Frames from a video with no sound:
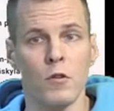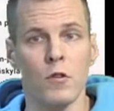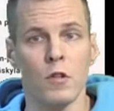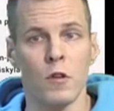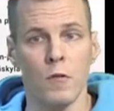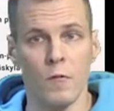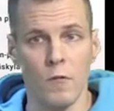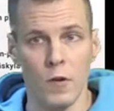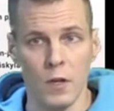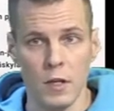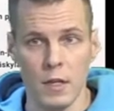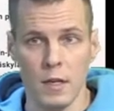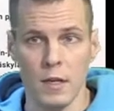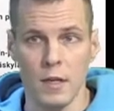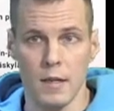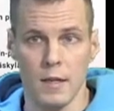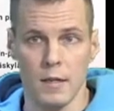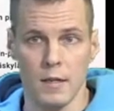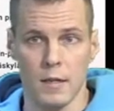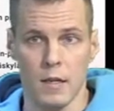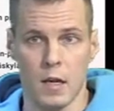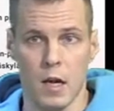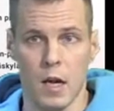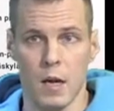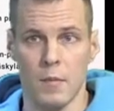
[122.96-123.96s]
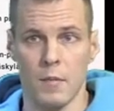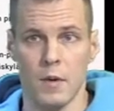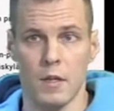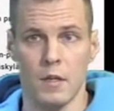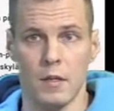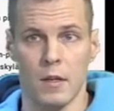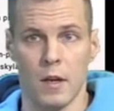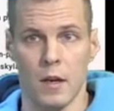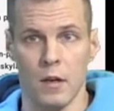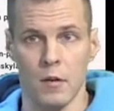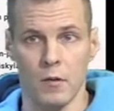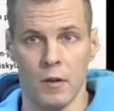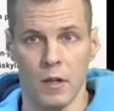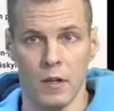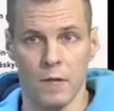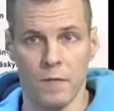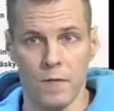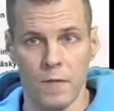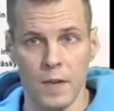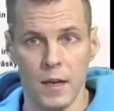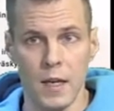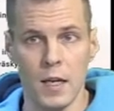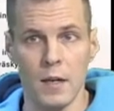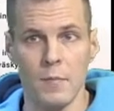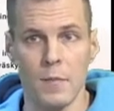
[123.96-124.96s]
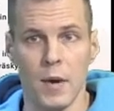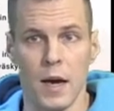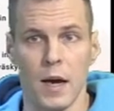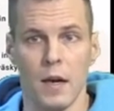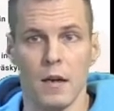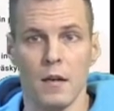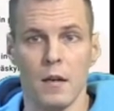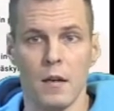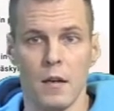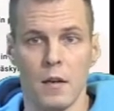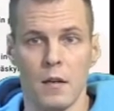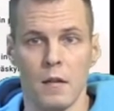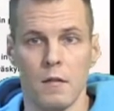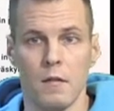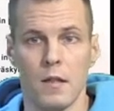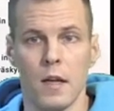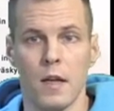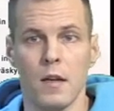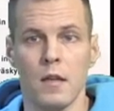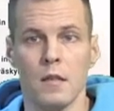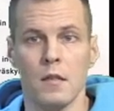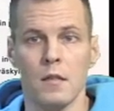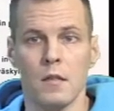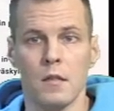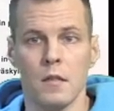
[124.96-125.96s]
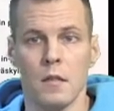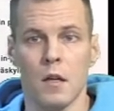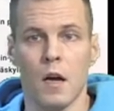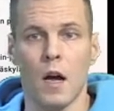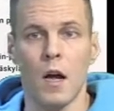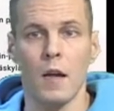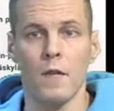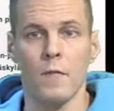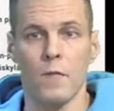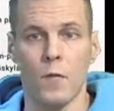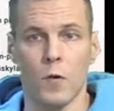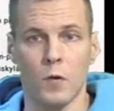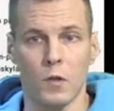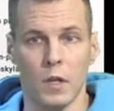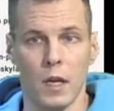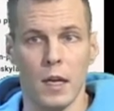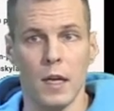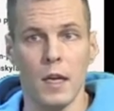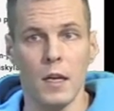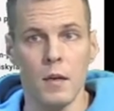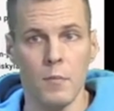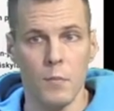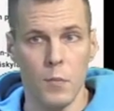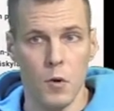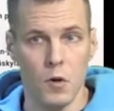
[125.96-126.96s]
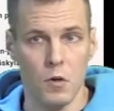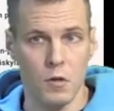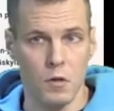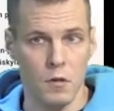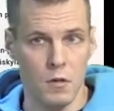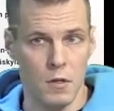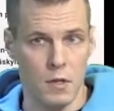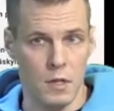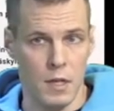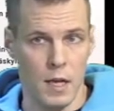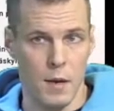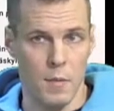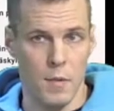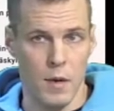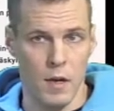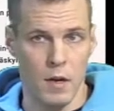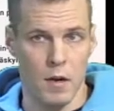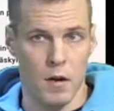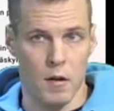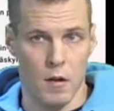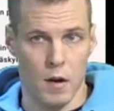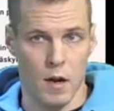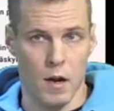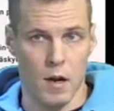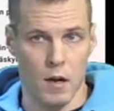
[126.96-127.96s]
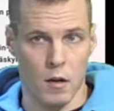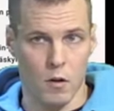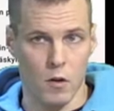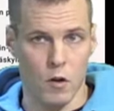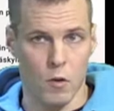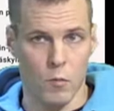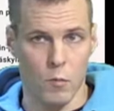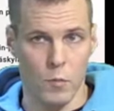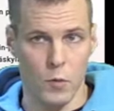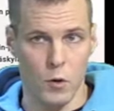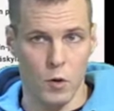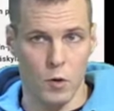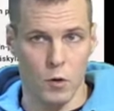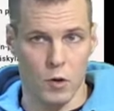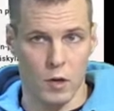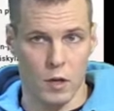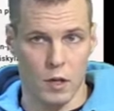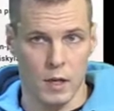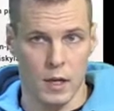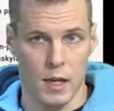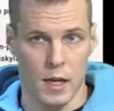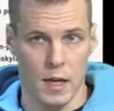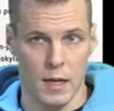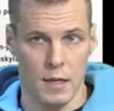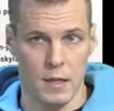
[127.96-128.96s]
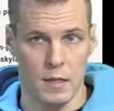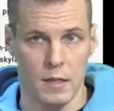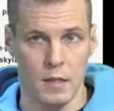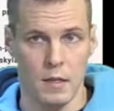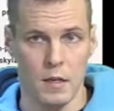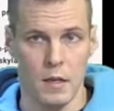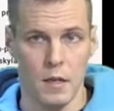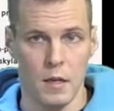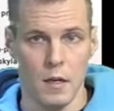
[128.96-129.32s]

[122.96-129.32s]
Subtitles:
the written assignment and you get feedback, then it's time for the in-person seminar and a computer class.